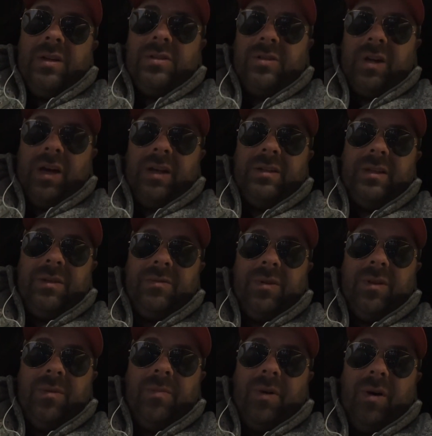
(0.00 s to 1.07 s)
Sean didn't
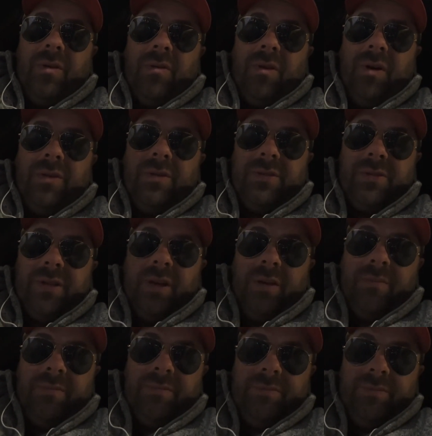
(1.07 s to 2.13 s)
run the ball at all in this
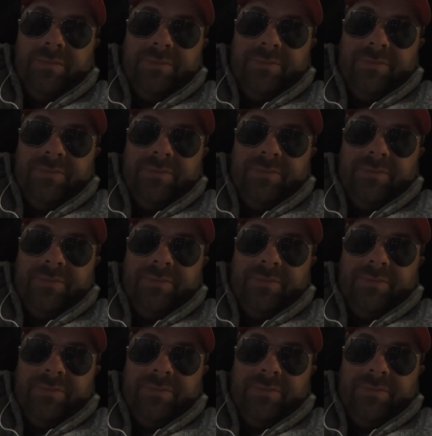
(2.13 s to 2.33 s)
game.